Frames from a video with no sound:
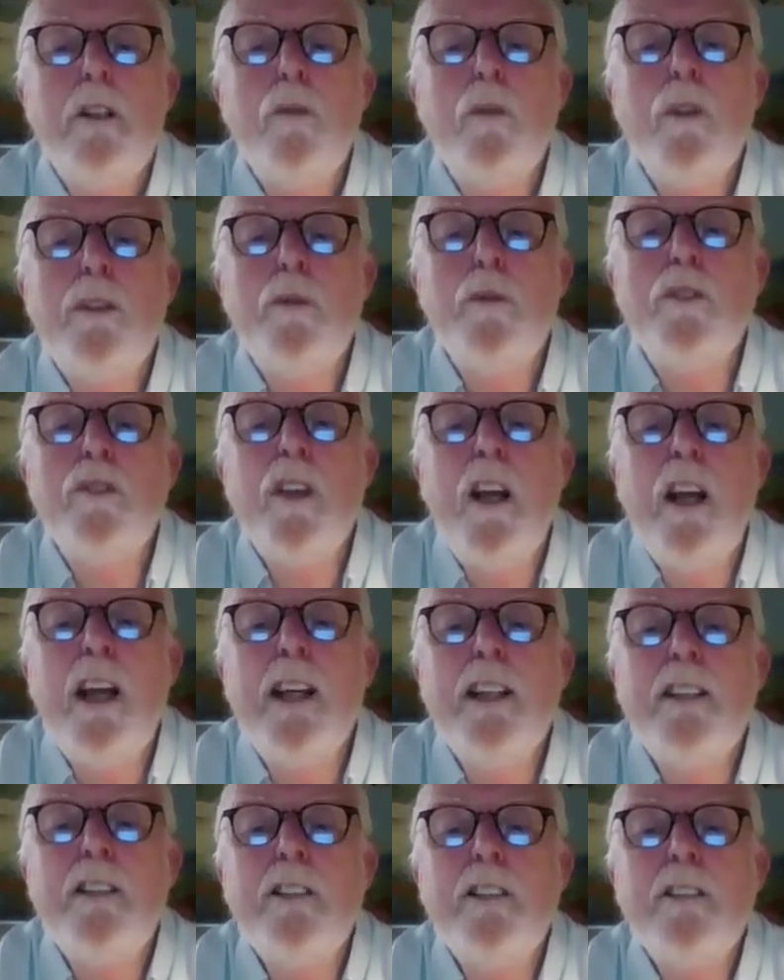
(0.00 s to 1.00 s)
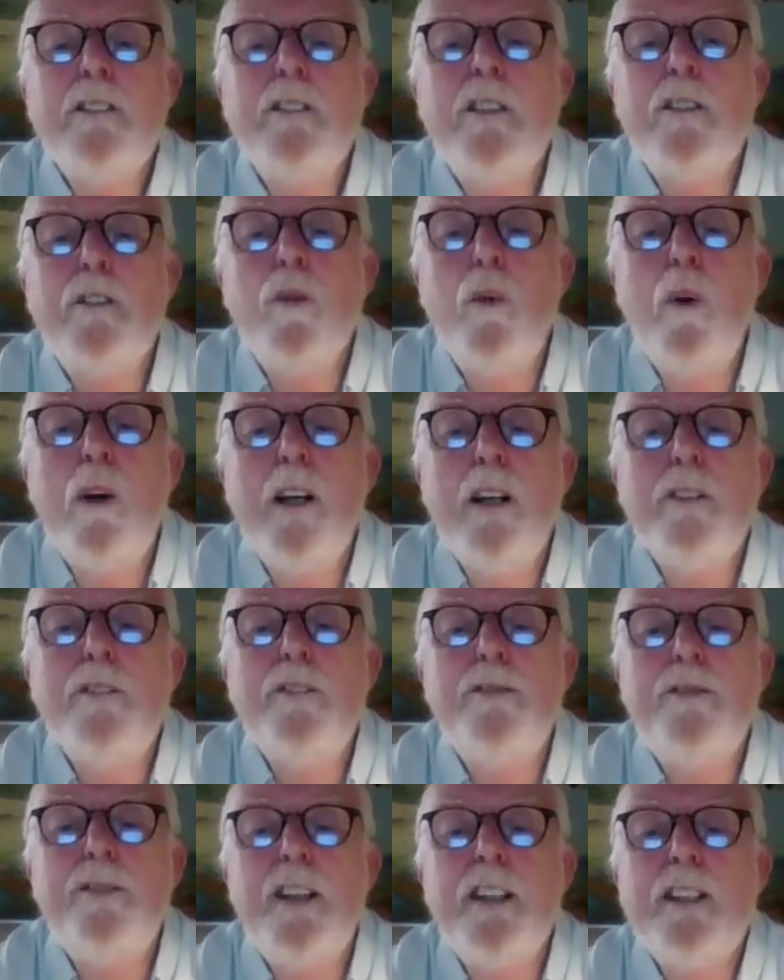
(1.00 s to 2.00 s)
which was 8 to
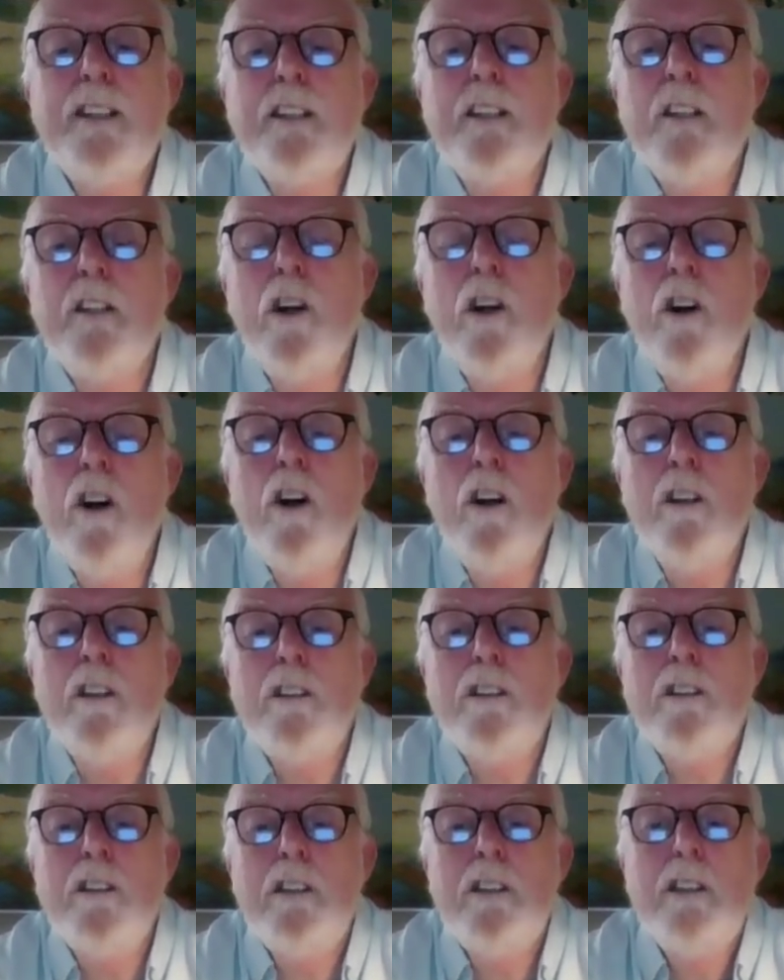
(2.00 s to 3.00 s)
12 feet long,